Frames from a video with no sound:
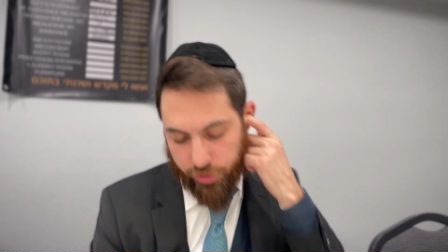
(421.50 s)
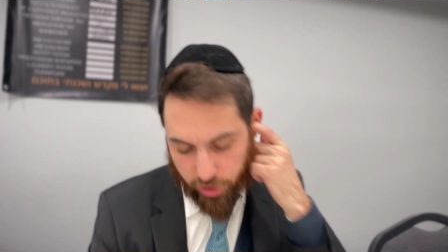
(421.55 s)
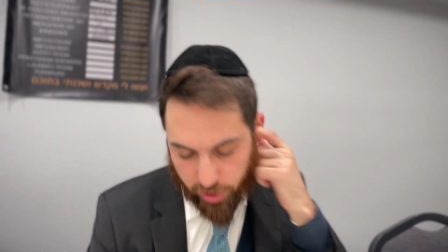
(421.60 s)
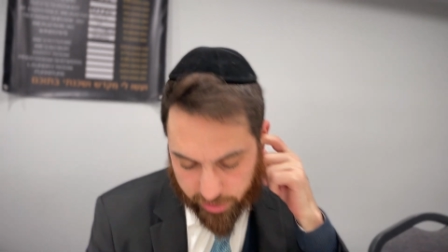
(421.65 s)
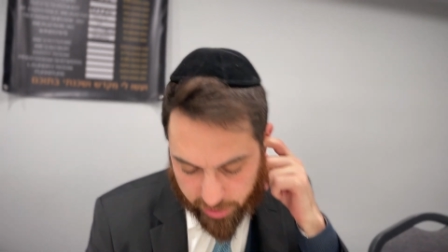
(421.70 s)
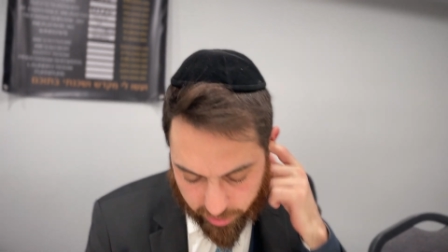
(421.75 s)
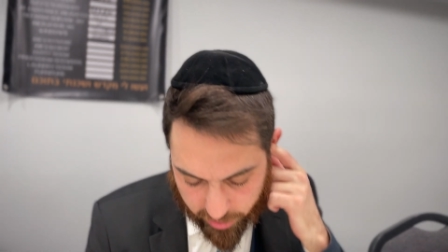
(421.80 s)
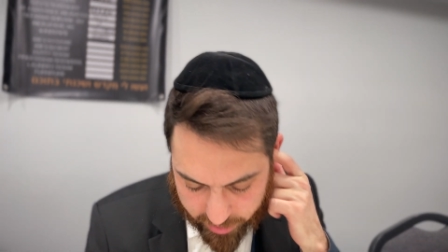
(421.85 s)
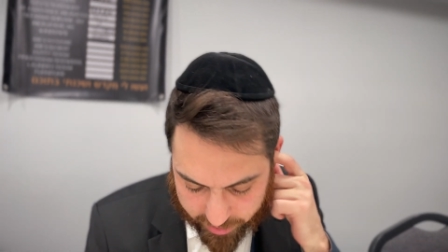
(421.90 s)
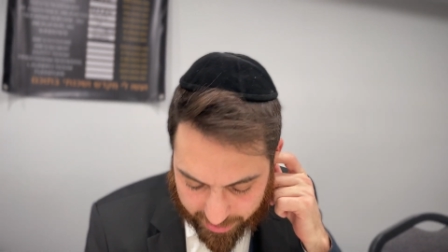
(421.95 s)

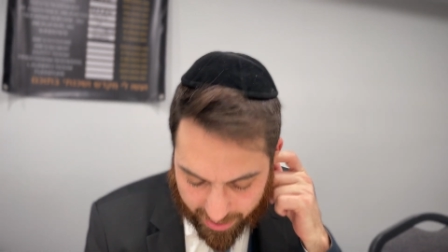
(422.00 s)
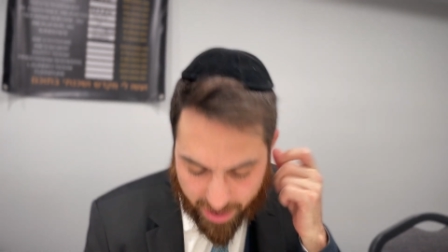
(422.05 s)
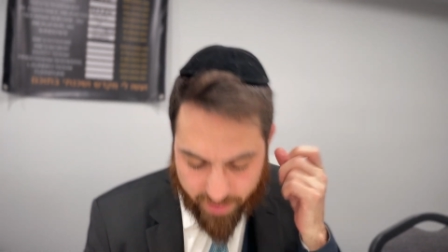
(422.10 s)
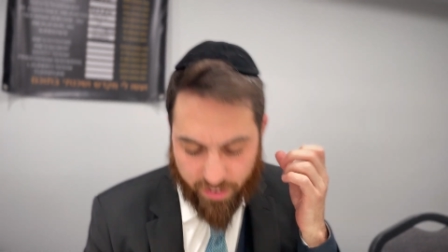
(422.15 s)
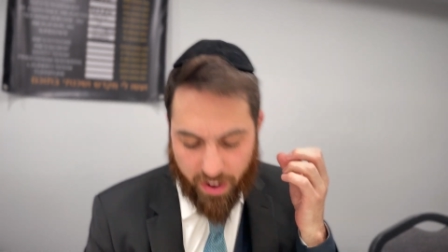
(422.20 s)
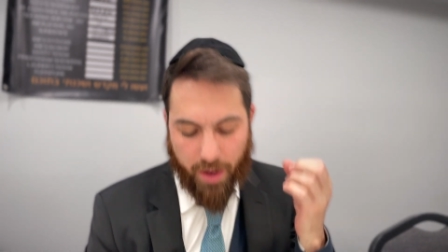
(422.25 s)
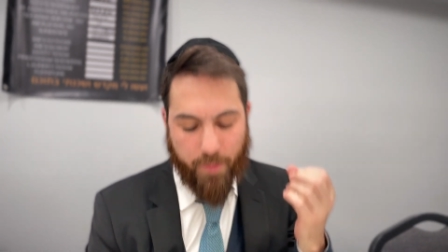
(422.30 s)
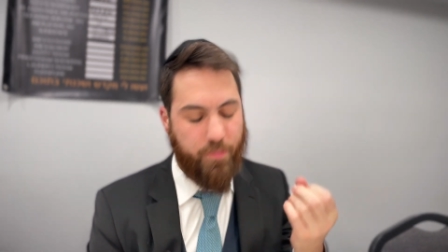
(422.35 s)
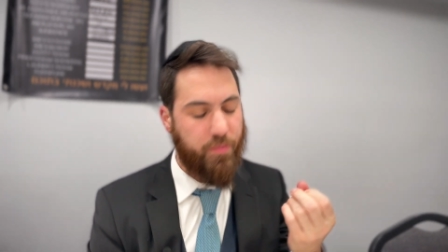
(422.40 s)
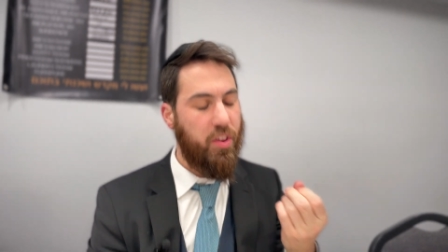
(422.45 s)
Sukkadiris
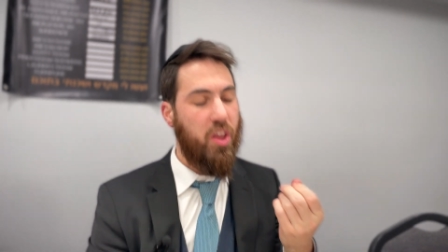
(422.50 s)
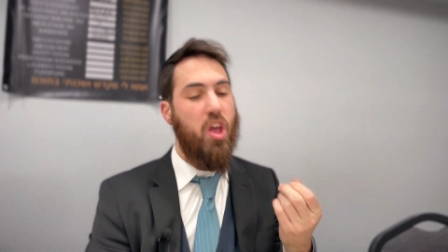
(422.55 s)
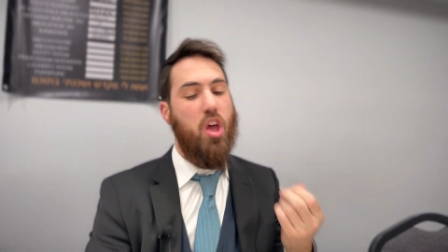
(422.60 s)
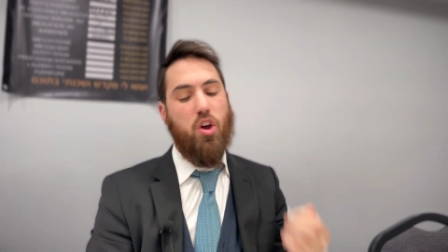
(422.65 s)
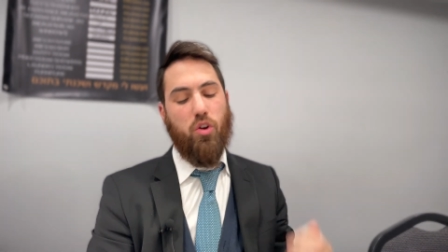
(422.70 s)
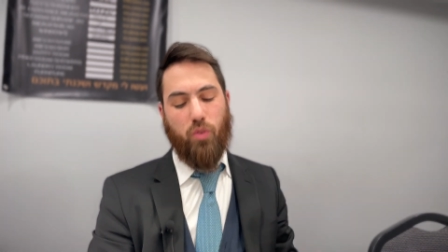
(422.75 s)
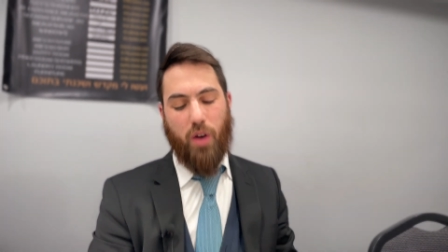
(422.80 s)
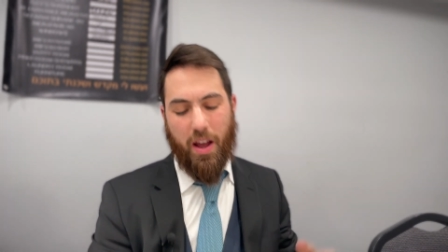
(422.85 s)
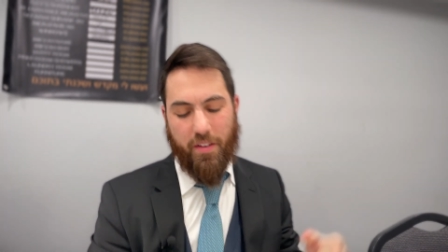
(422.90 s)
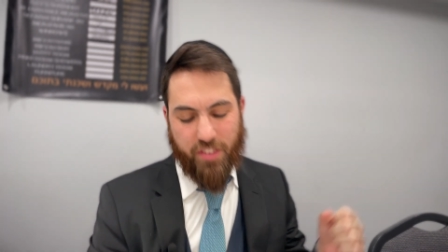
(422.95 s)
Keva.
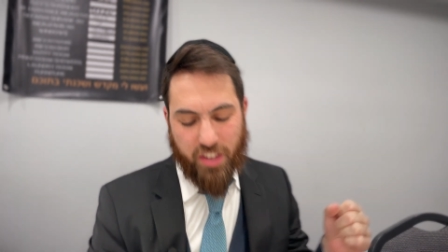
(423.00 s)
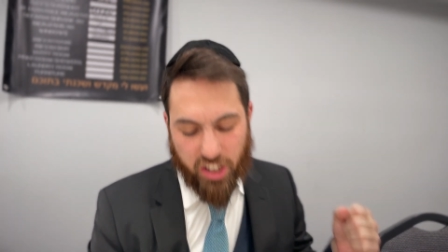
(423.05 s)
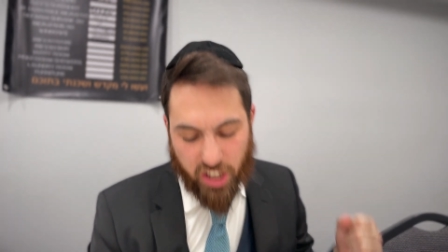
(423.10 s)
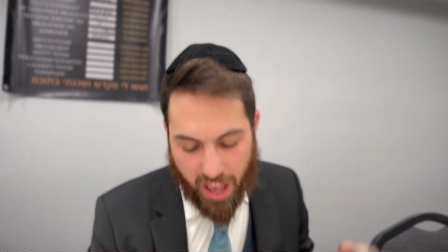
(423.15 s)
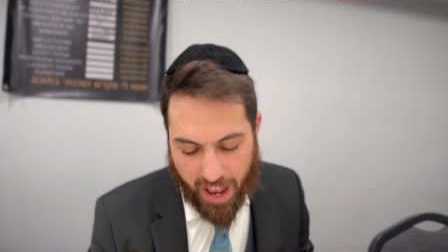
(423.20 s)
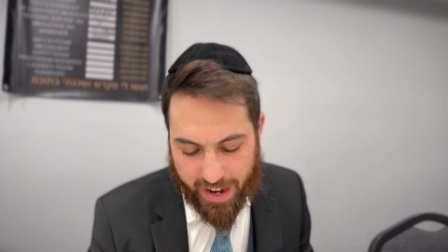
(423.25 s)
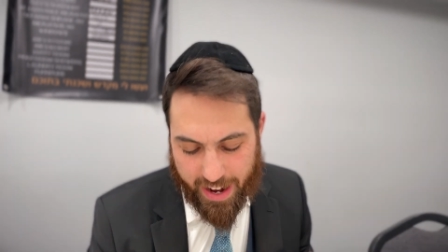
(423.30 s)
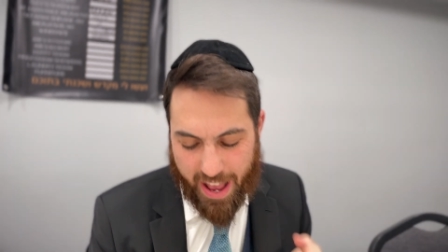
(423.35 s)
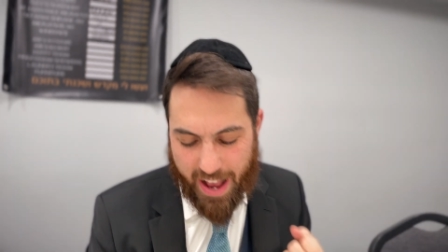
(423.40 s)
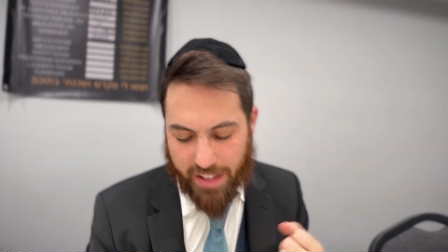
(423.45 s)

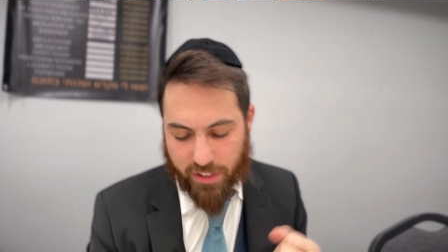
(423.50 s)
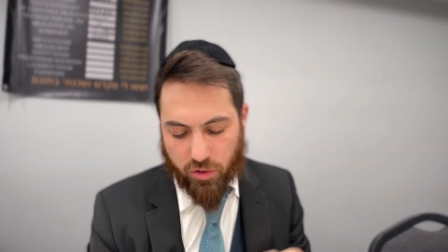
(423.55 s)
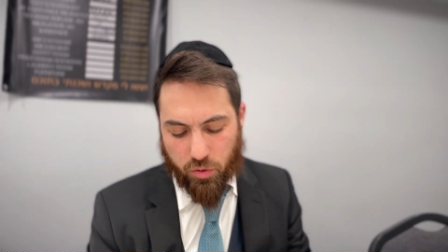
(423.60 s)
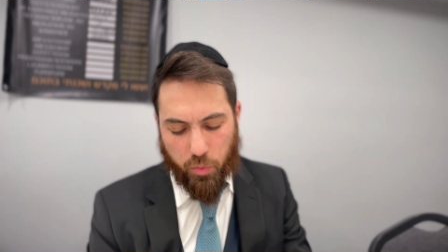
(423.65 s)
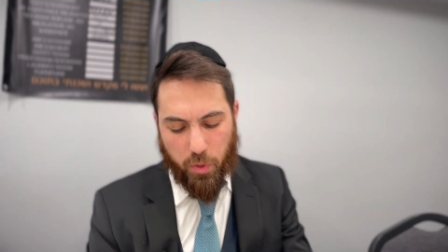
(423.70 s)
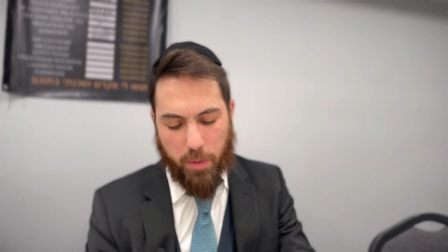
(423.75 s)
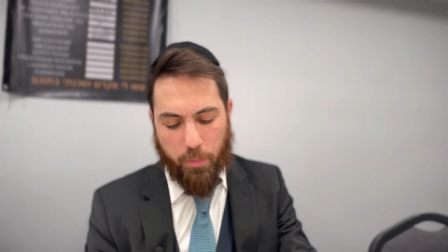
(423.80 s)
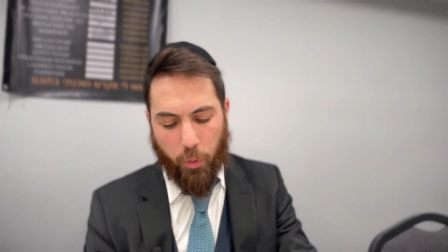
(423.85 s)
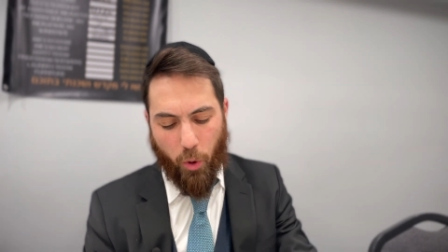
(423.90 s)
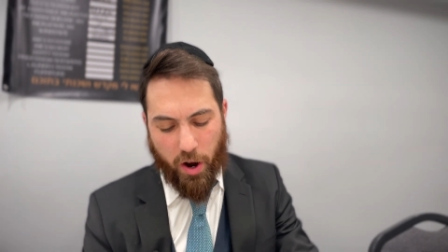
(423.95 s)
And as
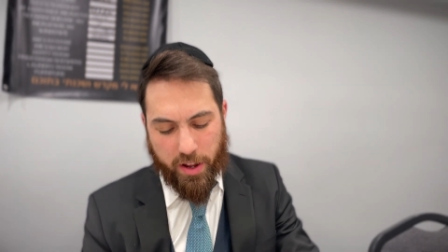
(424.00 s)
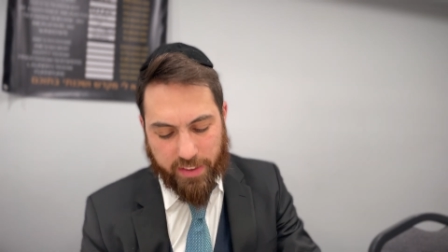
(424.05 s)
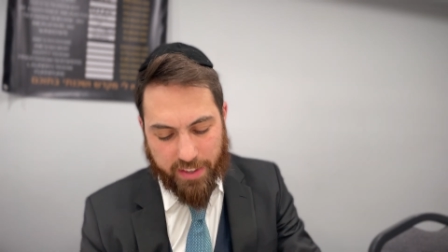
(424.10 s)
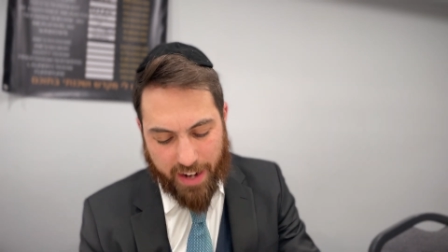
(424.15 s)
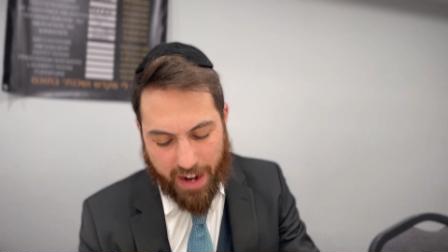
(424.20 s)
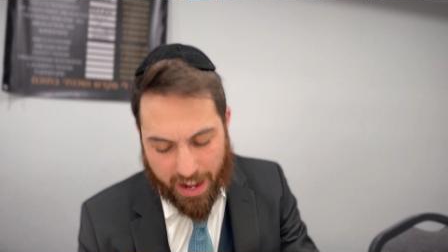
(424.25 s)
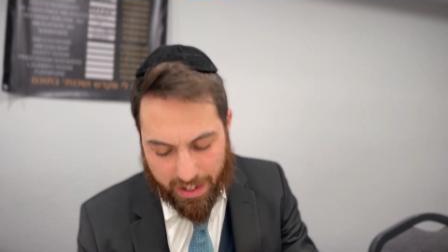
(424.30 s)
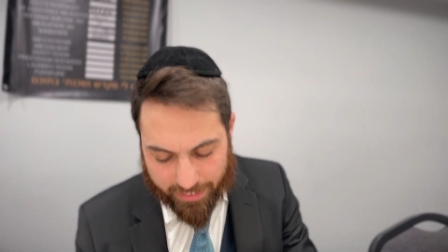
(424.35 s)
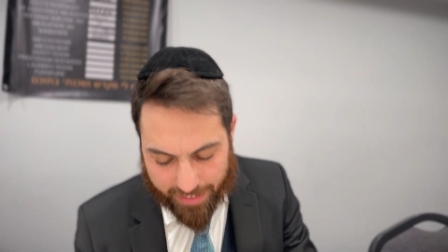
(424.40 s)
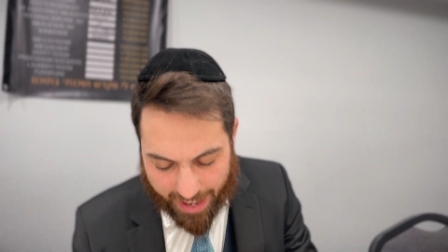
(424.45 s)
we pointed
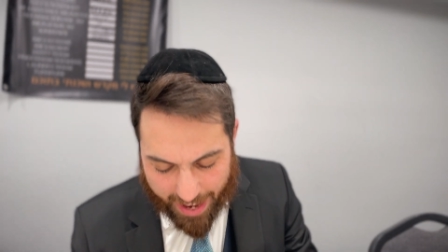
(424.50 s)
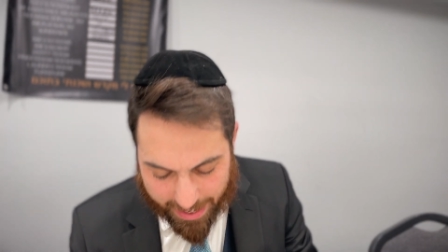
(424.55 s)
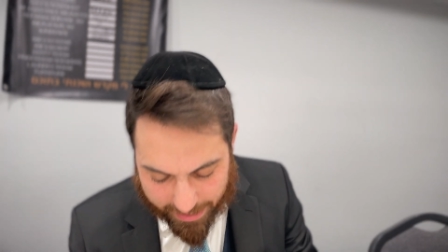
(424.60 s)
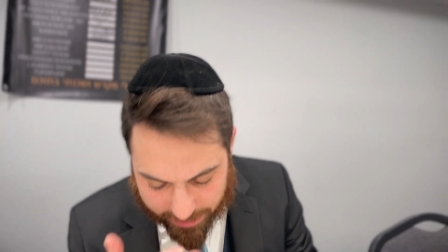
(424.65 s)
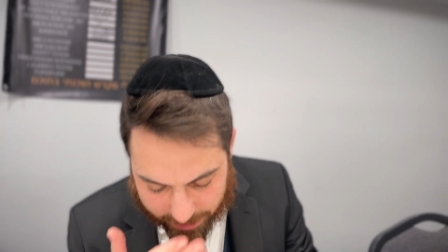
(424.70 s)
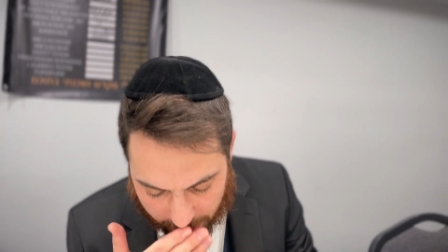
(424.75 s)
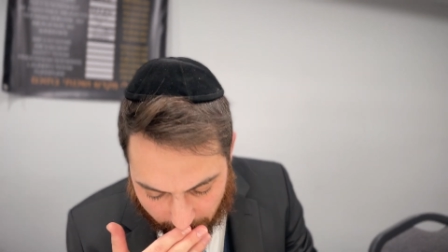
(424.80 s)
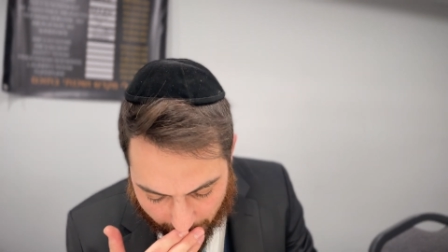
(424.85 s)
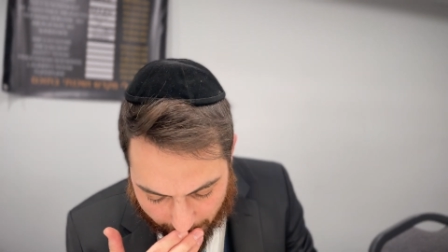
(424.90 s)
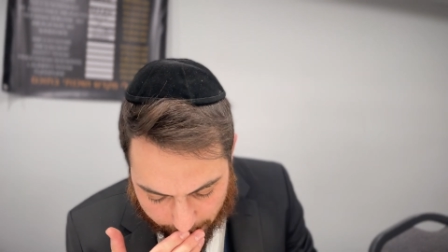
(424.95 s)
out
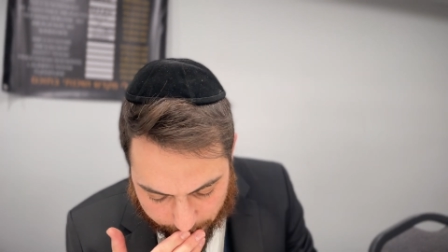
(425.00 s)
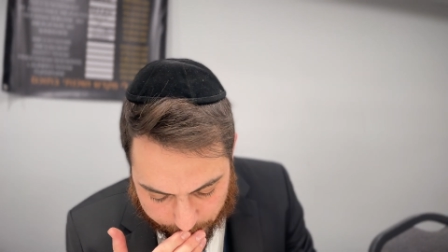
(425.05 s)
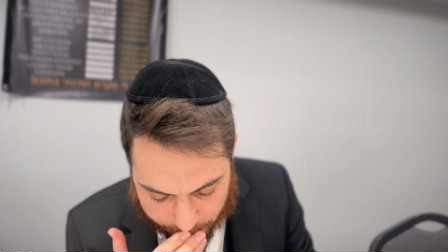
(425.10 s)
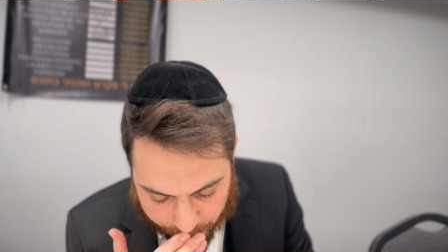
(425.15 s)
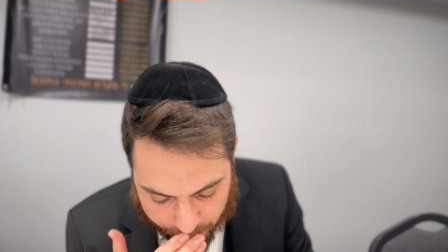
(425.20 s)
last time,